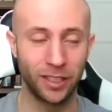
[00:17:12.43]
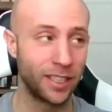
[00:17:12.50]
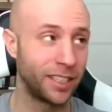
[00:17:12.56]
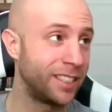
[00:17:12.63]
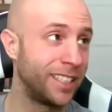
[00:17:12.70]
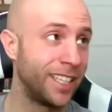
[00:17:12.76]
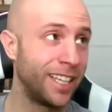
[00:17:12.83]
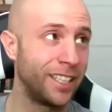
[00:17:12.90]
Like
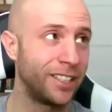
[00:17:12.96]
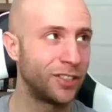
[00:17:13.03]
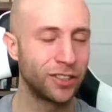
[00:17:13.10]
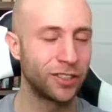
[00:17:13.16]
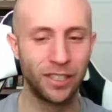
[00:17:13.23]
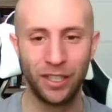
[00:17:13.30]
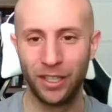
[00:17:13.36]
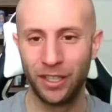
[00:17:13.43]
today,
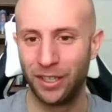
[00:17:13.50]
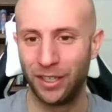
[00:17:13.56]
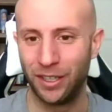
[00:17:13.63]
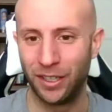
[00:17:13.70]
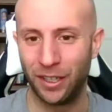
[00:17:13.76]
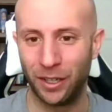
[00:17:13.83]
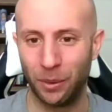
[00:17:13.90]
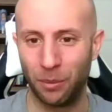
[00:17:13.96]
just
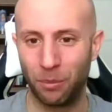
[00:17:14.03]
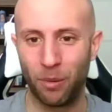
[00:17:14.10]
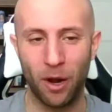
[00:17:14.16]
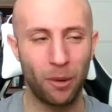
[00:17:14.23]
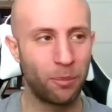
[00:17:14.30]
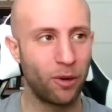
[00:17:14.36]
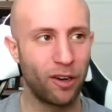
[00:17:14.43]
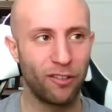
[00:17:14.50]

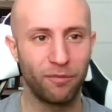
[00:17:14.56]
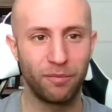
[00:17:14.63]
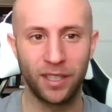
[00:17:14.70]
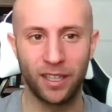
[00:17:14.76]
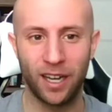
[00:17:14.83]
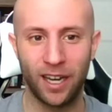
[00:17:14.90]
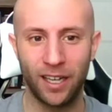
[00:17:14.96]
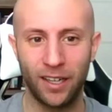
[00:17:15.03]
Bobrov
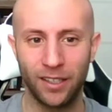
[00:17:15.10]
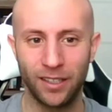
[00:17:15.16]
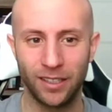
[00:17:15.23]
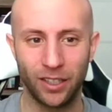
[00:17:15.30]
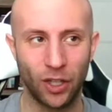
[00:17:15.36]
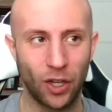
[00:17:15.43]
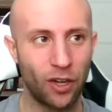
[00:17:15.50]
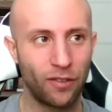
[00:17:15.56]
being hired and
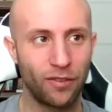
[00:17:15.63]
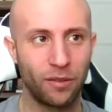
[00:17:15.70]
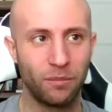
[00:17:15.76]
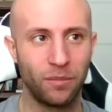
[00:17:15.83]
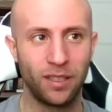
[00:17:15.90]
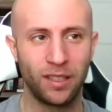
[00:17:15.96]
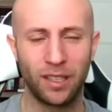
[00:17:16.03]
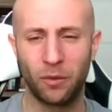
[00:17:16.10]
a lot of them
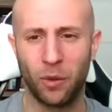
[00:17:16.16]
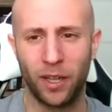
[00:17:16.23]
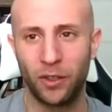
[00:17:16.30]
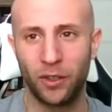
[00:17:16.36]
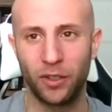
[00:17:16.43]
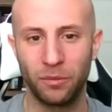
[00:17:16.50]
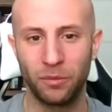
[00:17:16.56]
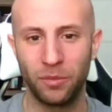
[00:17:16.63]
being like, why
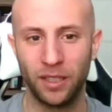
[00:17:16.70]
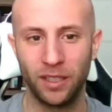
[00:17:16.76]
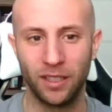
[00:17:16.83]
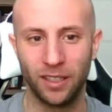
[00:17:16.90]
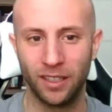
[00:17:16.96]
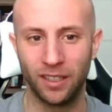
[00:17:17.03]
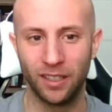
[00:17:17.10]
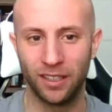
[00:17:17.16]
couldn't it be
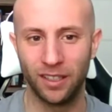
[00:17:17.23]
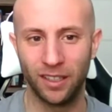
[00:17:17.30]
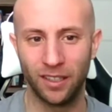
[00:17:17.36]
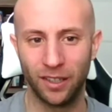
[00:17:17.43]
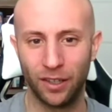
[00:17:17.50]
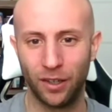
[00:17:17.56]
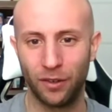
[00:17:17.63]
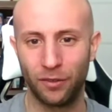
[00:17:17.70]
a
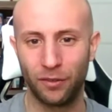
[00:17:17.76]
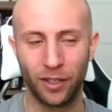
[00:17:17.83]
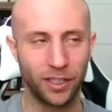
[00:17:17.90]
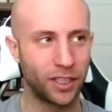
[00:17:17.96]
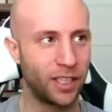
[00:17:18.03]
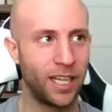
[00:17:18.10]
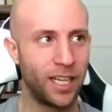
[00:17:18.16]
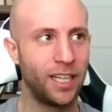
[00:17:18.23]

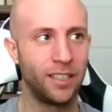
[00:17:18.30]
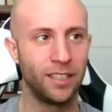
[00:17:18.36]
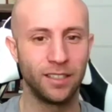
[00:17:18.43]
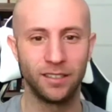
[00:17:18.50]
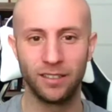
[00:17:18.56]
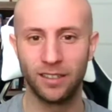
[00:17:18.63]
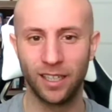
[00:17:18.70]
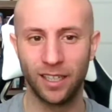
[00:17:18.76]
French
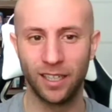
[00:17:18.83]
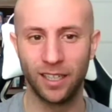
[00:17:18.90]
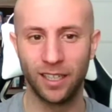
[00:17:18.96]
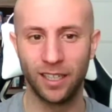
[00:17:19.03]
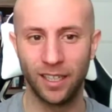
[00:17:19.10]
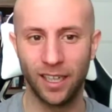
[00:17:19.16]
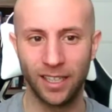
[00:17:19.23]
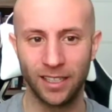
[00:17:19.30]
Canadian
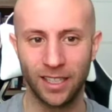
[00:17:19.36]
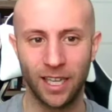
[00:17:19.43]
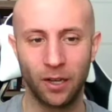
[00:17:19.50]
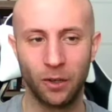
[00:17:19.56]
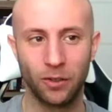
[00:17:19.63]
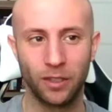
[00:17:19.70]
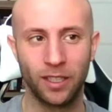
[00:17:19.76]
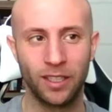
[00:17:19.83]
head
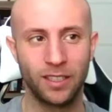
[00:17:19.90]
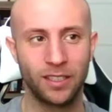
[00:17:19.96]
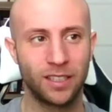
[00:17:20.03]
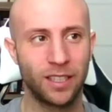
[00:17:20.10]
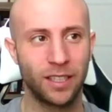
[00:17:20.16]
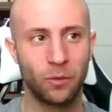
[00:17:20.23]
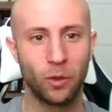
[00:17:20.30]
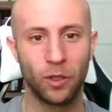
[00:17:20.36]
scout? And
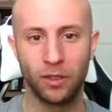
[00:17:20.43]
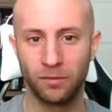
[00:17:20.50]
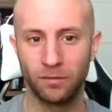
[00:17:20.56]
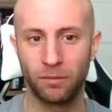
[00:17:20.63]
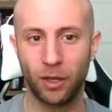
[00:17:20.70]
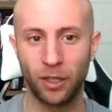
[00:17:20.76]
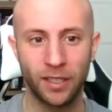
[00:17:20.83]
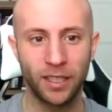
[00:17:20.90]
it's like, well,
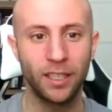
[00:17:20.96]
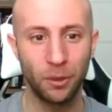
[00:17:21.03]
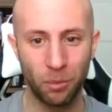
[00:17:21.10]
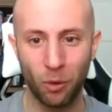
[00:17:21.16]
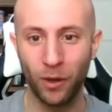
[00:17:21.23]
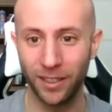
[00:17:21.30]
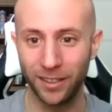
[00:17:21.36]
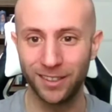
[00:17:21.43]
Martin
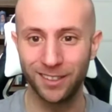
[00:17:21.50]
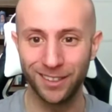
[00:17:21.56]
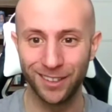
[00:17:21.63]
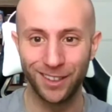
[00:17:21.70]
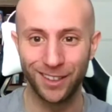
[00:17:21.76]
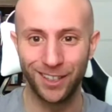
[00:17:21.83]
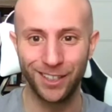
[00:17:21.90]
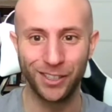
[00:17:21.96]
Lapointe
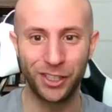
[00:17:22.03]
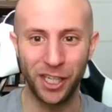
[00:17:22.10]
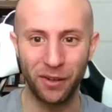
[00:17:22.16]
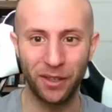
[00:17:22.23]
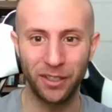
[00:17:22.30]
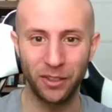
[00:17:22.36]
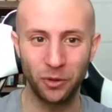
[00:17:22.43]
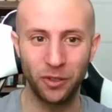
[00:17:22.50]
is
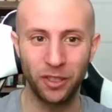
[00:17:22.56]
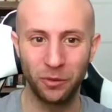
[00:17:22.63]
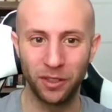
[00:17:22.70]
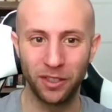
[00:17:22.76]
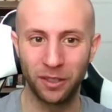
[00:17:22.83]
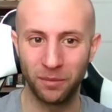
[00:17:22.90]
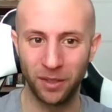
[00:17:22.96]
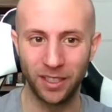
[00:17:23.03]
sharing duty with
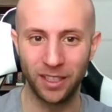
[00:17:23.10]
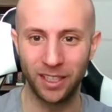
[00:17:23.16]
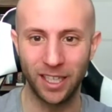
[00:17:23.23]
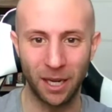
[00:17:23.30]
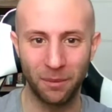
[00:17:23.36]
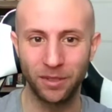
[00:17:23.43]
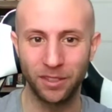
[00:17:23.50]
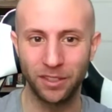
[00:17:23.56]
him and he
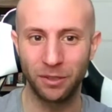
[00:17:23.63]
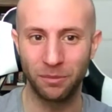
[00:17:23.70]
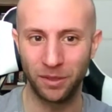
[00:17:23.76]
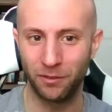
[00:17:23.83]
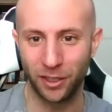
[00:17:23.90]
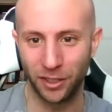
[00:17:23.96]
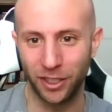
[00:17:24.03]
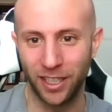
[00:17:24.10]
happens to be
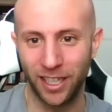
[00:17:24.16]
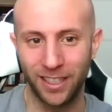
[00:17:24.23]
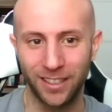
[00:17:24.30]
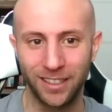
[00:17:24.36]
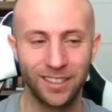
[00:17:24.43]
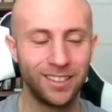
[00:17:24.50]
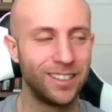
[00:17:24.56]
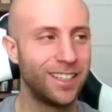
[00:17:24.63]
French Canadian.